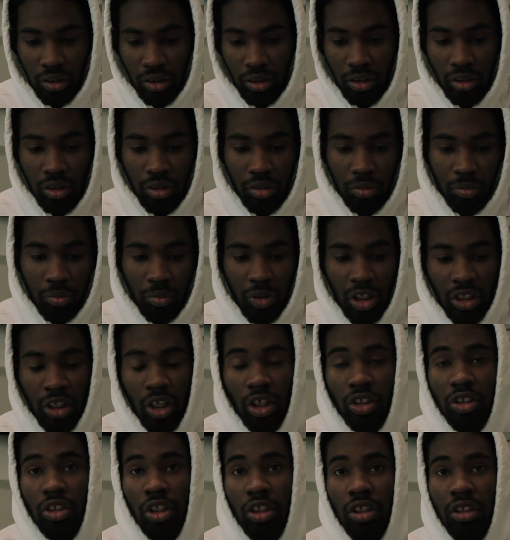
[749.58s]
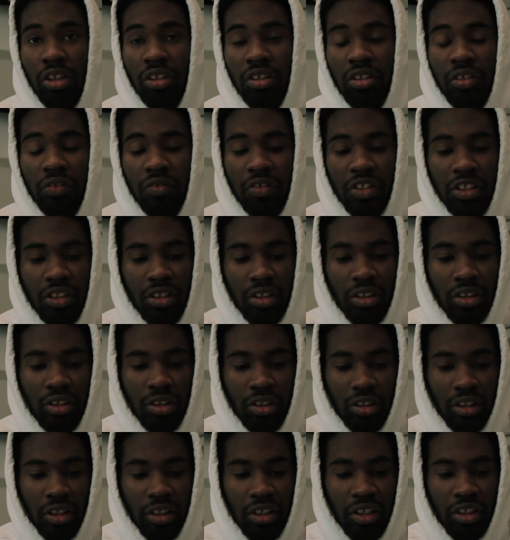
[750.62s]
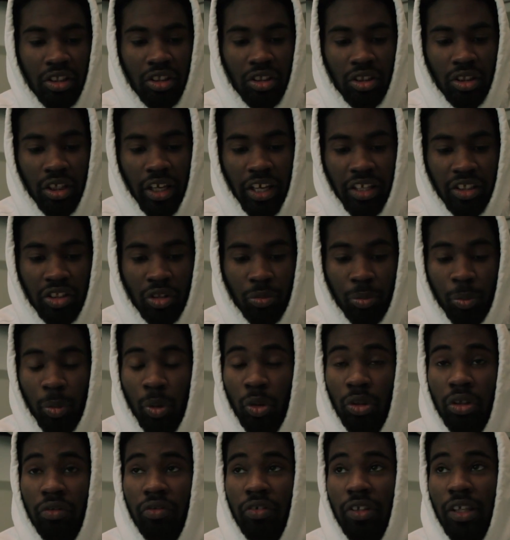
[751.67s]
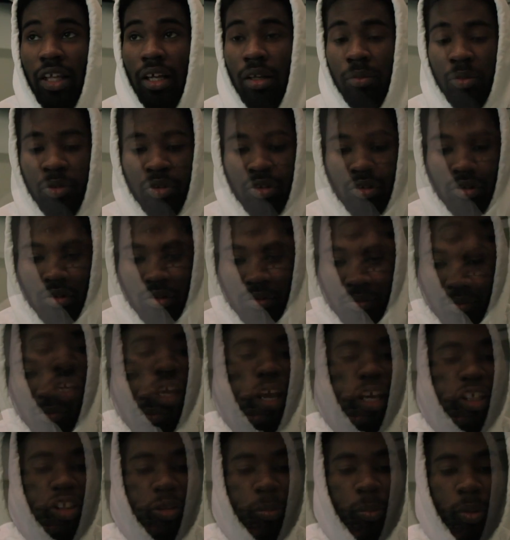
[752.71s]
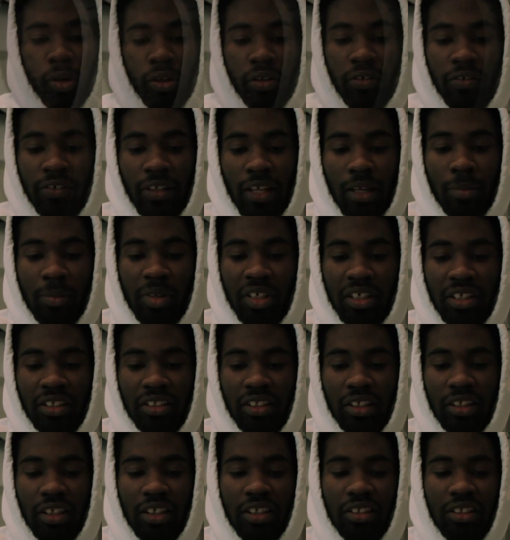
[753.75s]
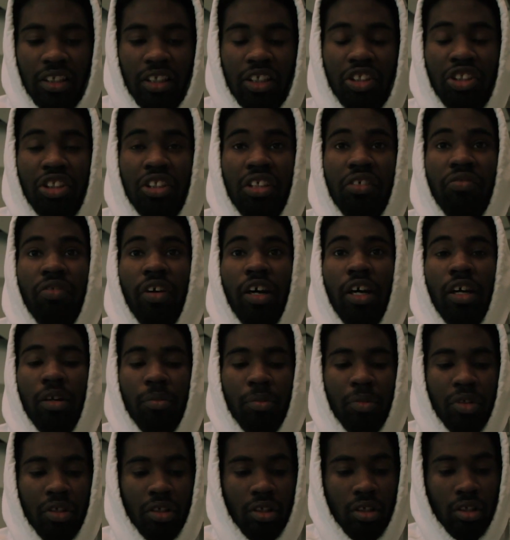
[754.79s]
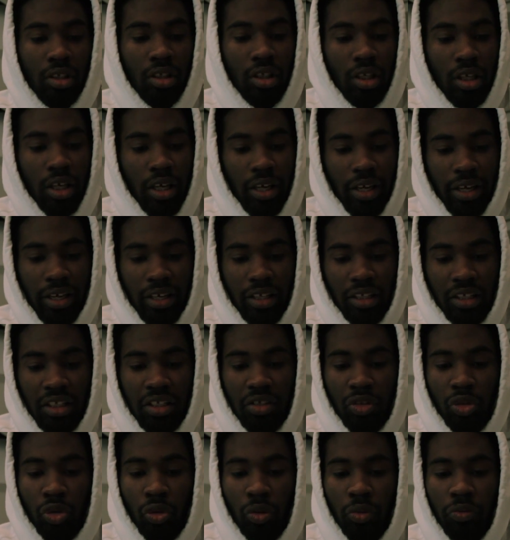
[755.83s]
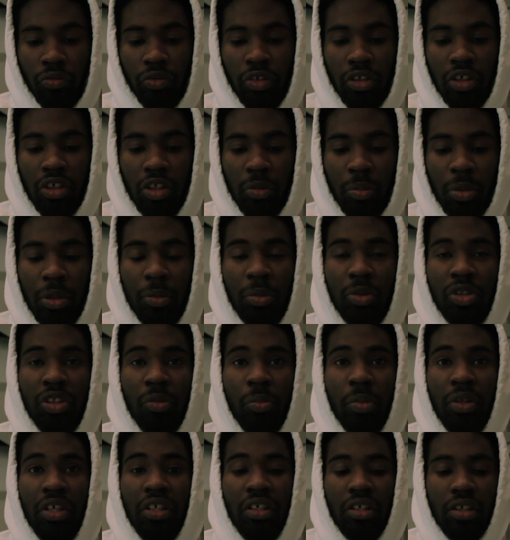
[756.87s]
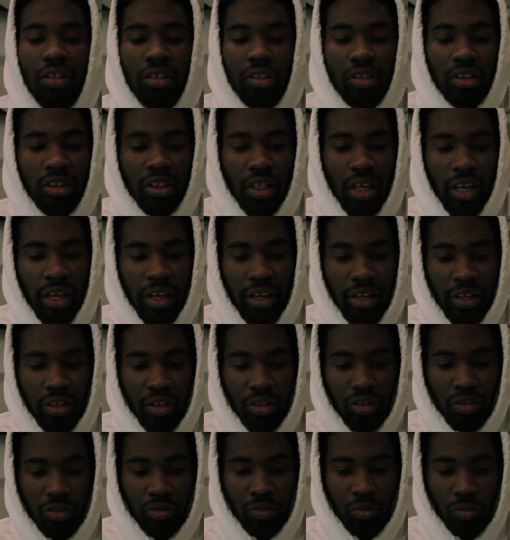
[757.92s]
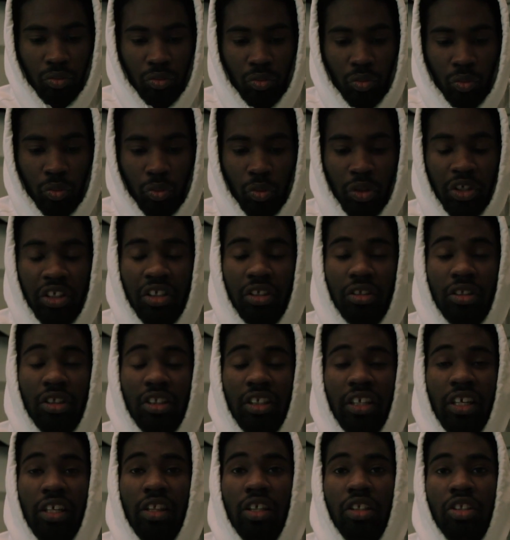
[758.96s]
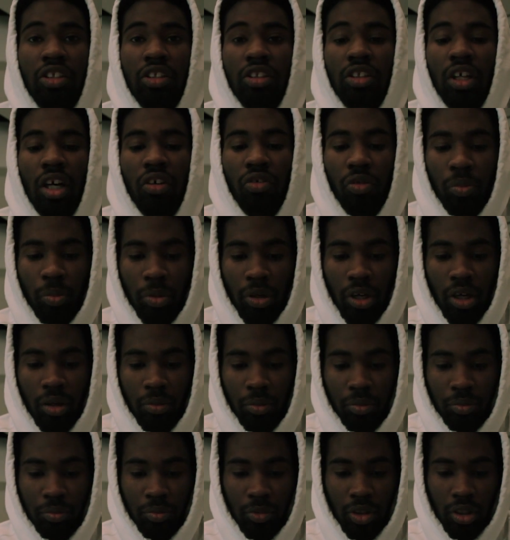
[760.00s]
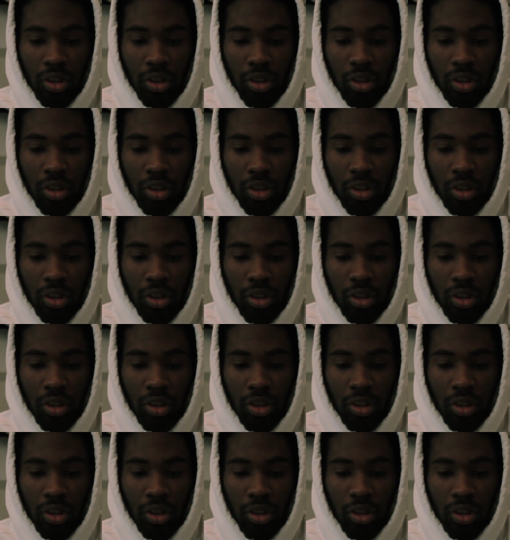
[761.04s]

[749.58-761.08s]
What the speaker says: An alternative to this is a supportive climate. A supportive climate is a less edgy environment. It leaves room for other people's opinions and working together to solve a problem.